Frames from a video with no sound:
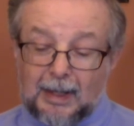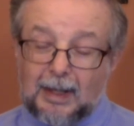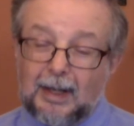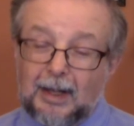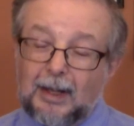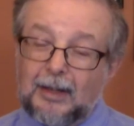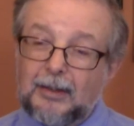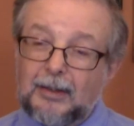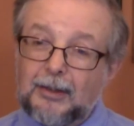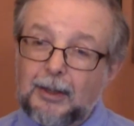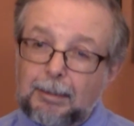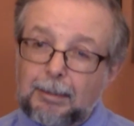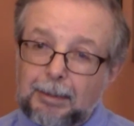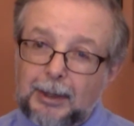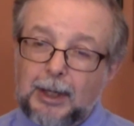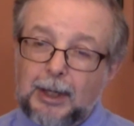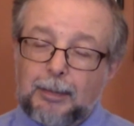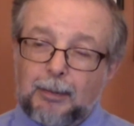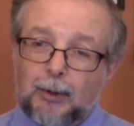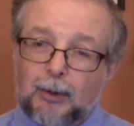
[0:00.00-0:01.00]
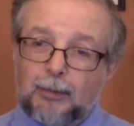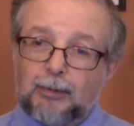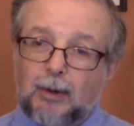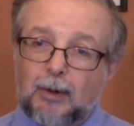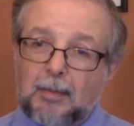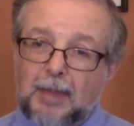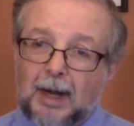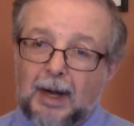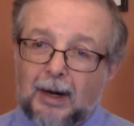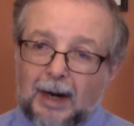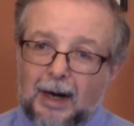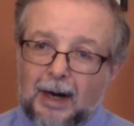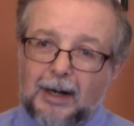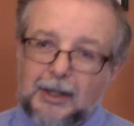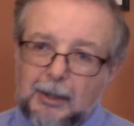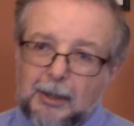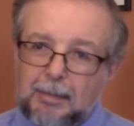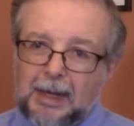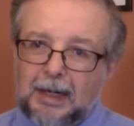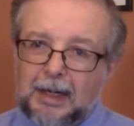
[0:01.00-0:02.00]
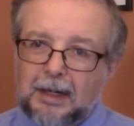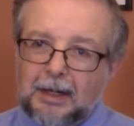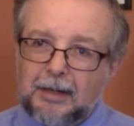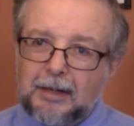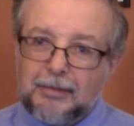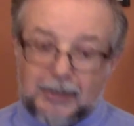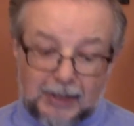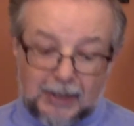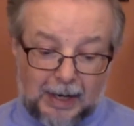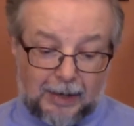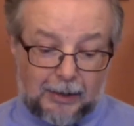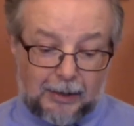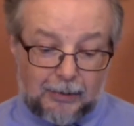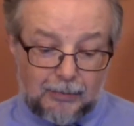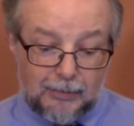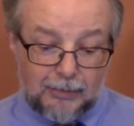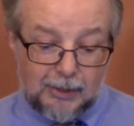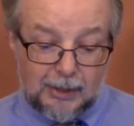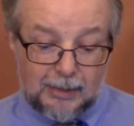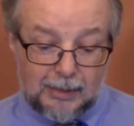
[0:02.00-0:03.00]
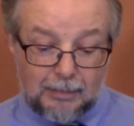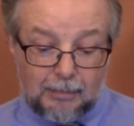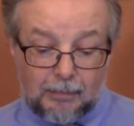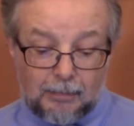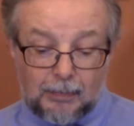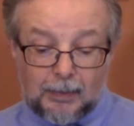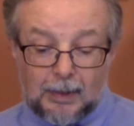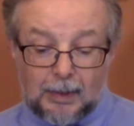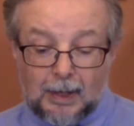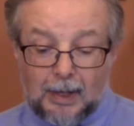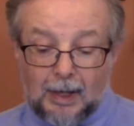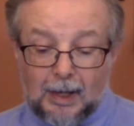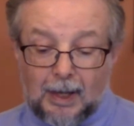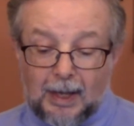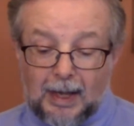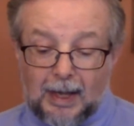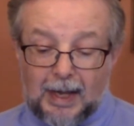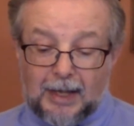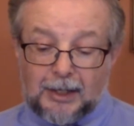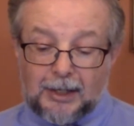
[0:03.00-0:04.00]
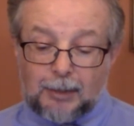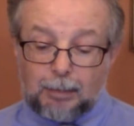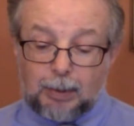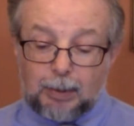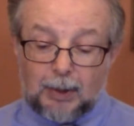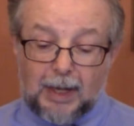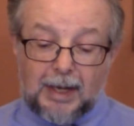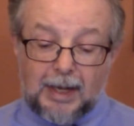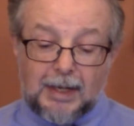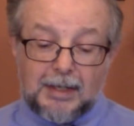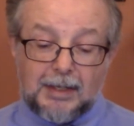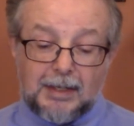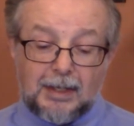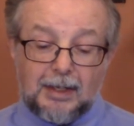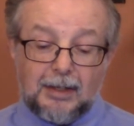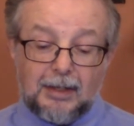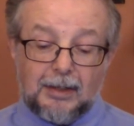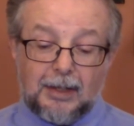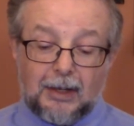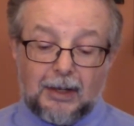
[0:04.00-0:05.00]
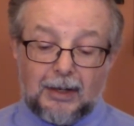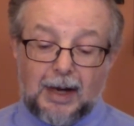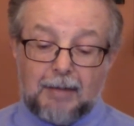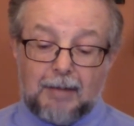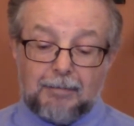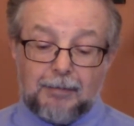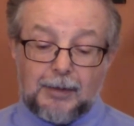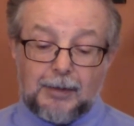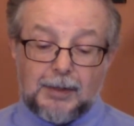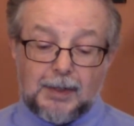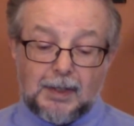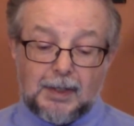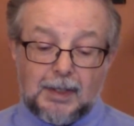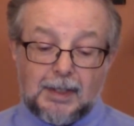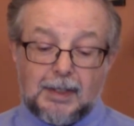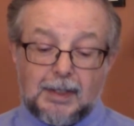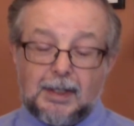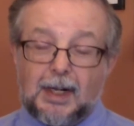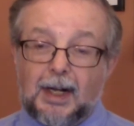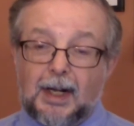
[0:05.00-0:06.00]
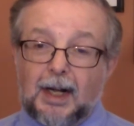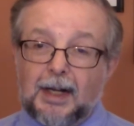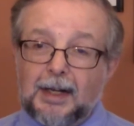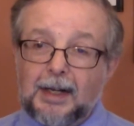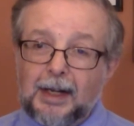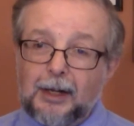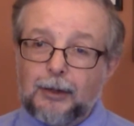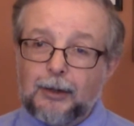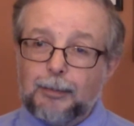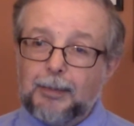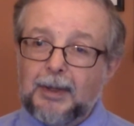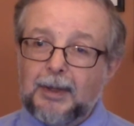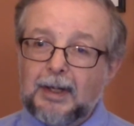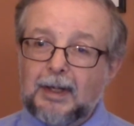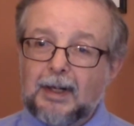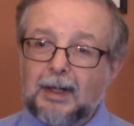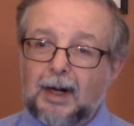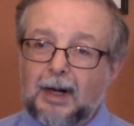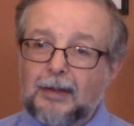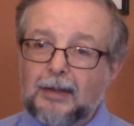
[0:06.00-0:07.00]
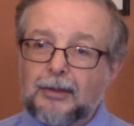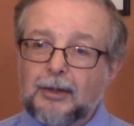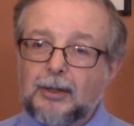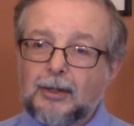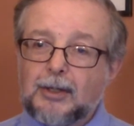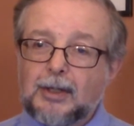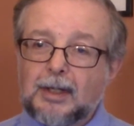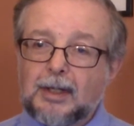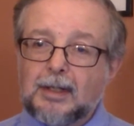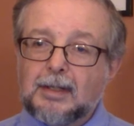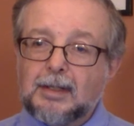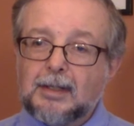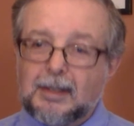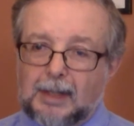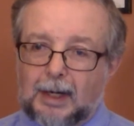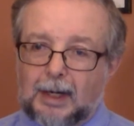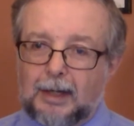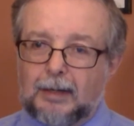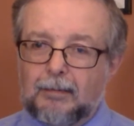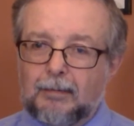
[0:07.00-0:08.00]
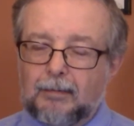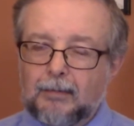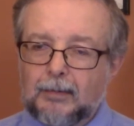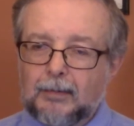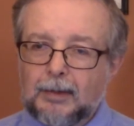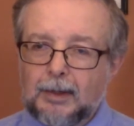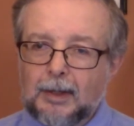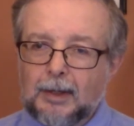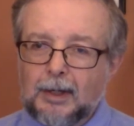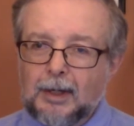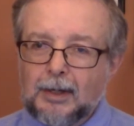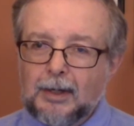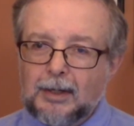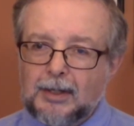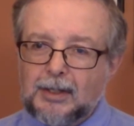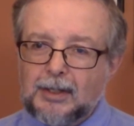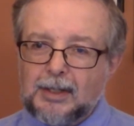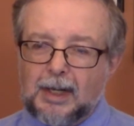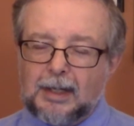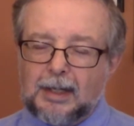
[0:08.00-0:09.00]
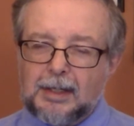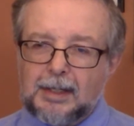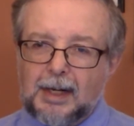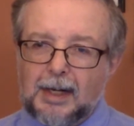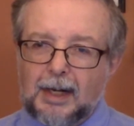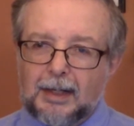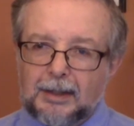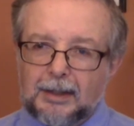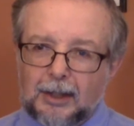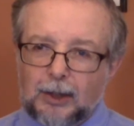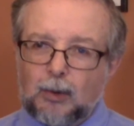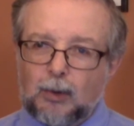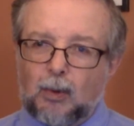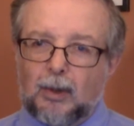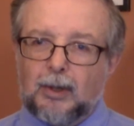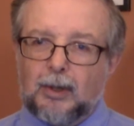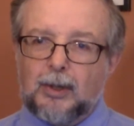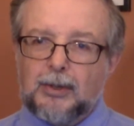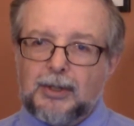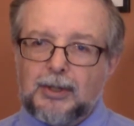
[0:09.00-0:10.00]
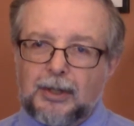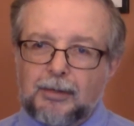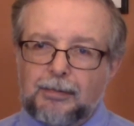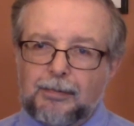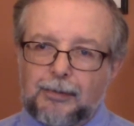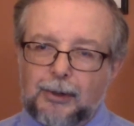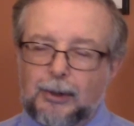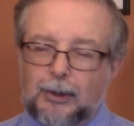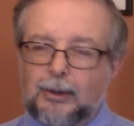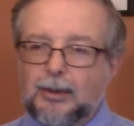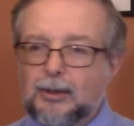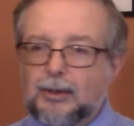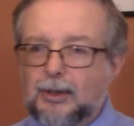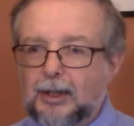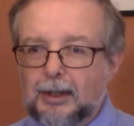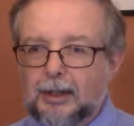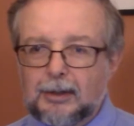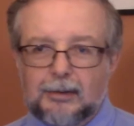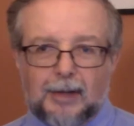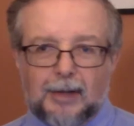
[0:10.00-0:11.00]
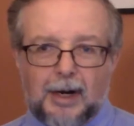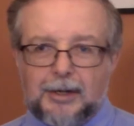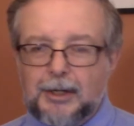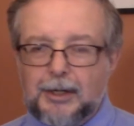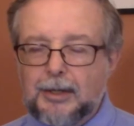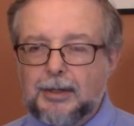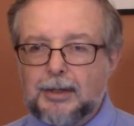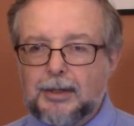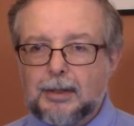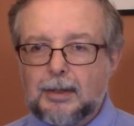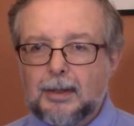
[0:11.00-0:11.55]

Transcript: the people from their argumentative selves, and to place their emphasis on helping others instead. To set aside their quarrels, their feuds, their grudges,